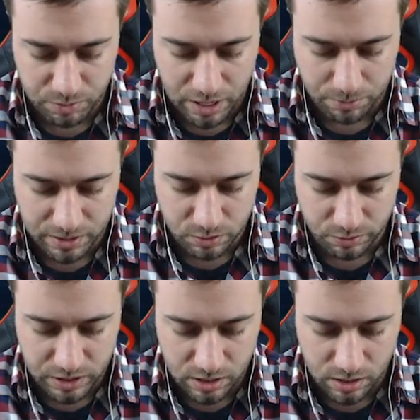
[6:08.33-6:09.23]
Backpack's
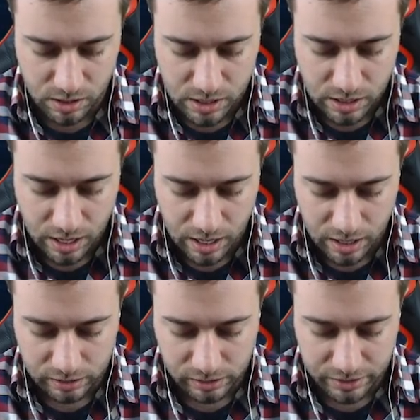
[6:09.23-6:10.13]
over here.
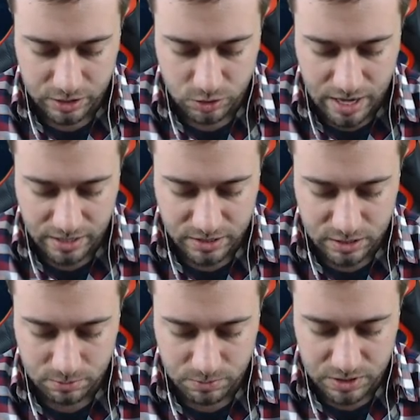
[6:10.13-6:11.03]
Uh, click and drag
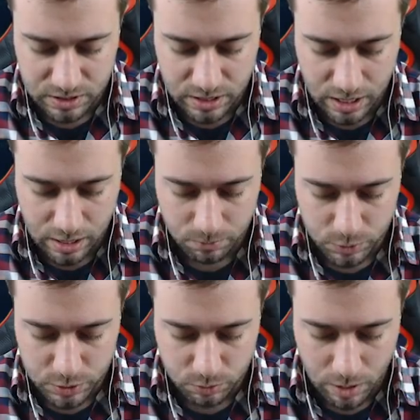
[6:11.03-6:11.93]
system is the same.
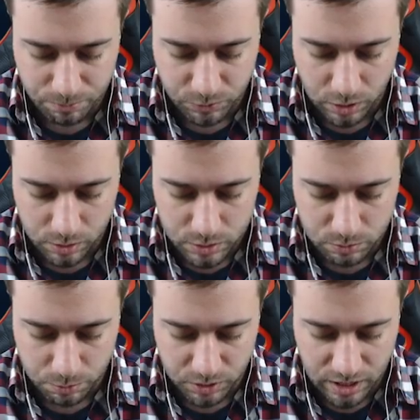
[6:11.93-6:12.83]
We'll swap those.
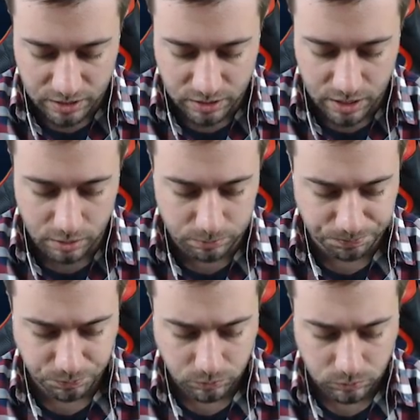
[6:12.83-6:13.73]
We'll put that there.
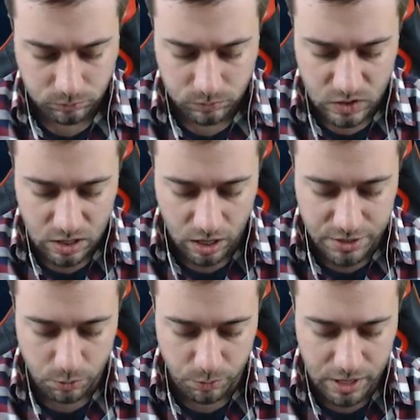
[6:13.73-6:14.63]
All
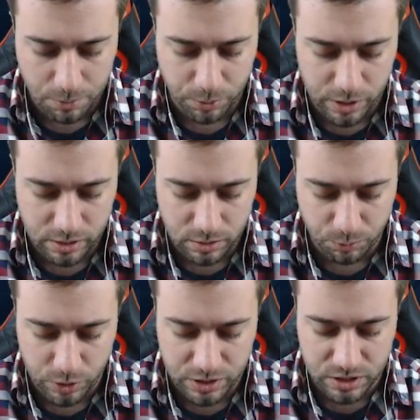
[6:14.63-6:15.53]
right, so we got a pretty,
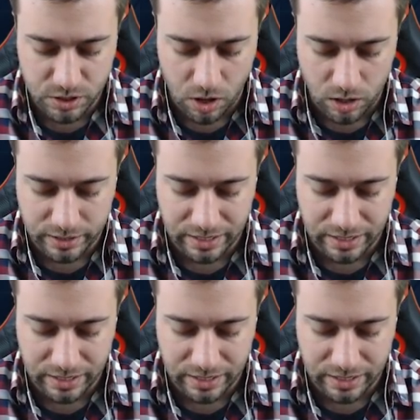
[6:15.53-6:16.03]
pretty solid